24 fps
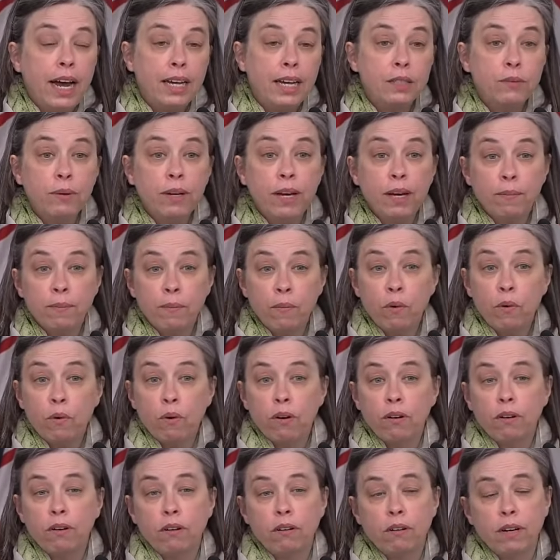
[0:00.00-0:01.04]
As we get
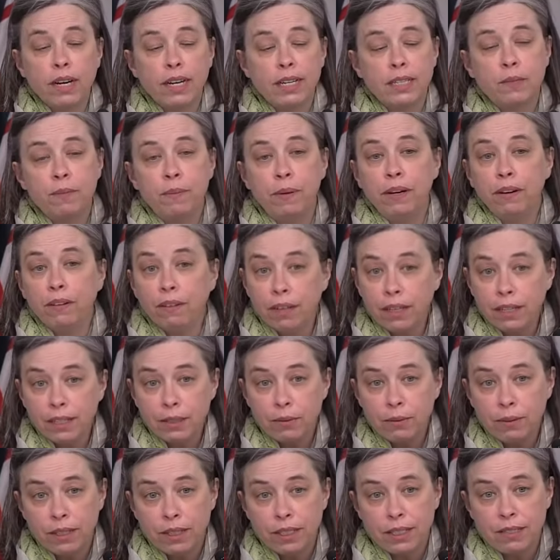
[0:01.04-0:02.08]
more
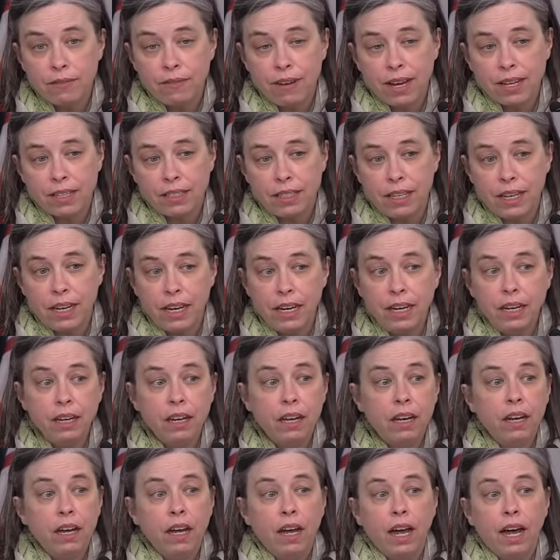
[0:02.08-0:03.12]
experience with this
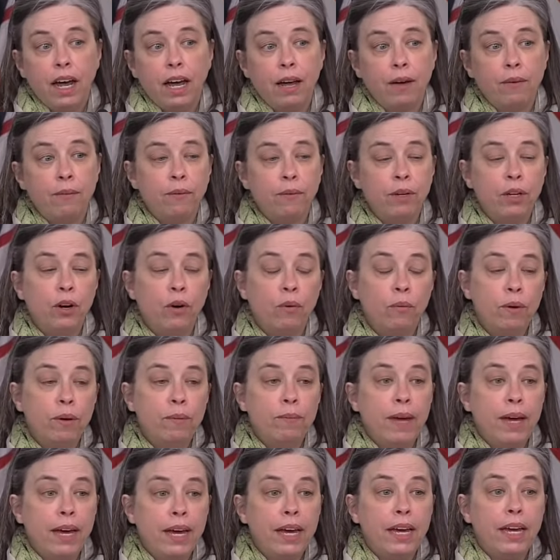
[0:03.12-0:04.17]
vaccine,
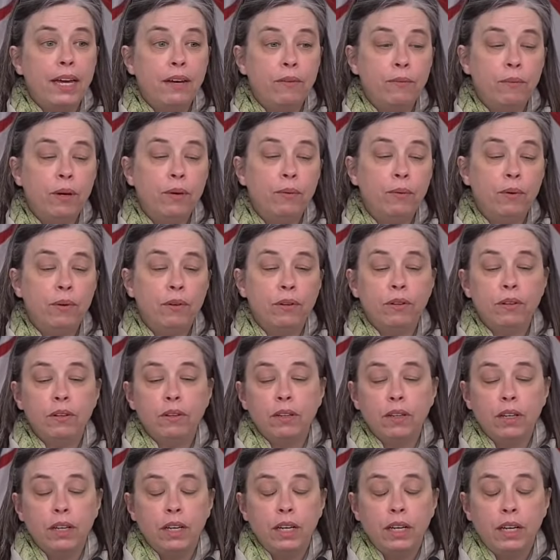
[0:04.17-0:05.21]
we
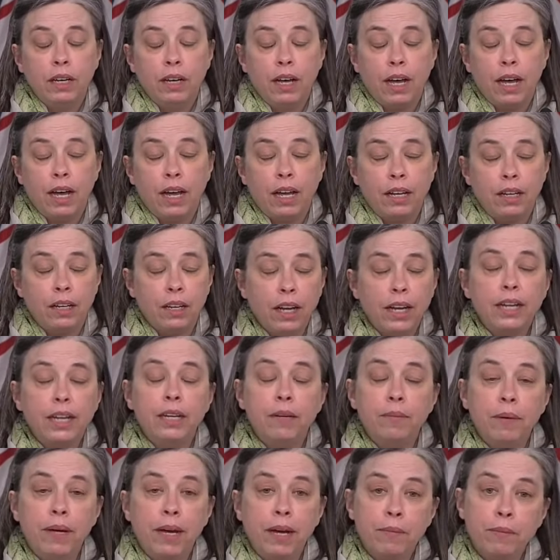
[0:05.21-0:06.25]
will
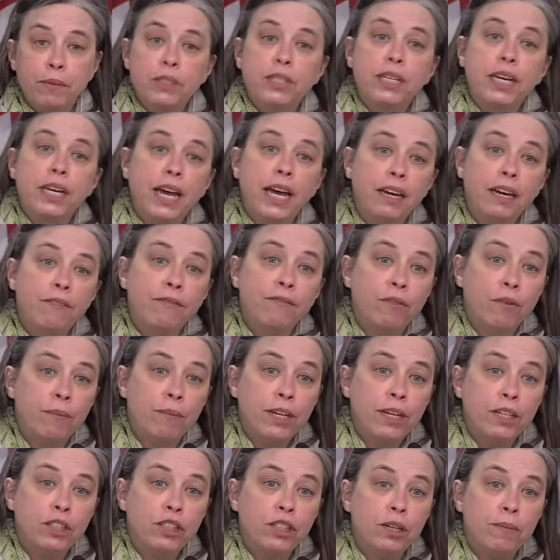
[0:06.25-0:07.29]
likely be able to get
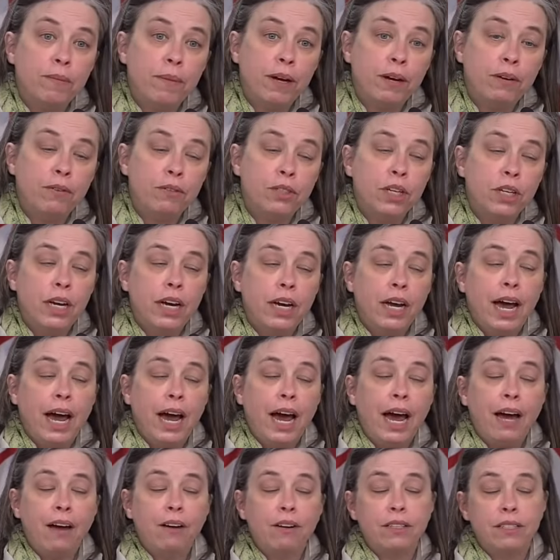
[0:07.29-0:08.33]
information about
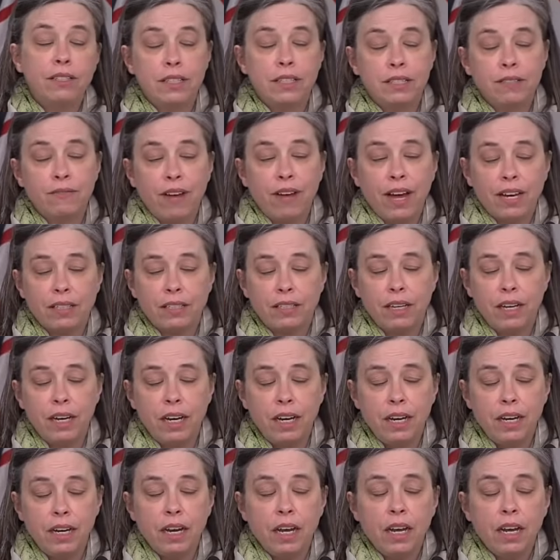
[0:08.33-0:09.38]
how does this
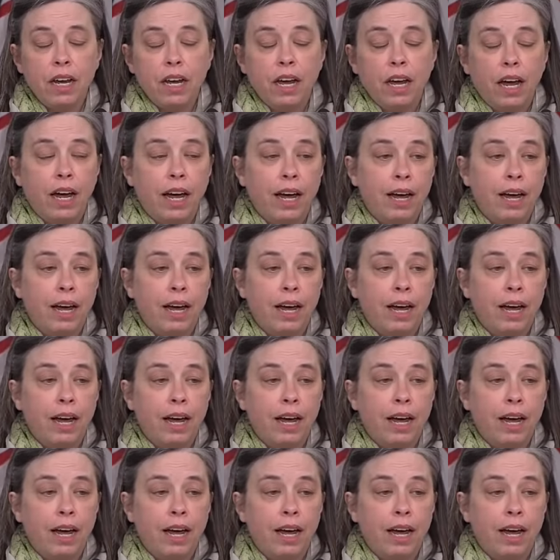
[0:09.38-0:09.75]
vaccine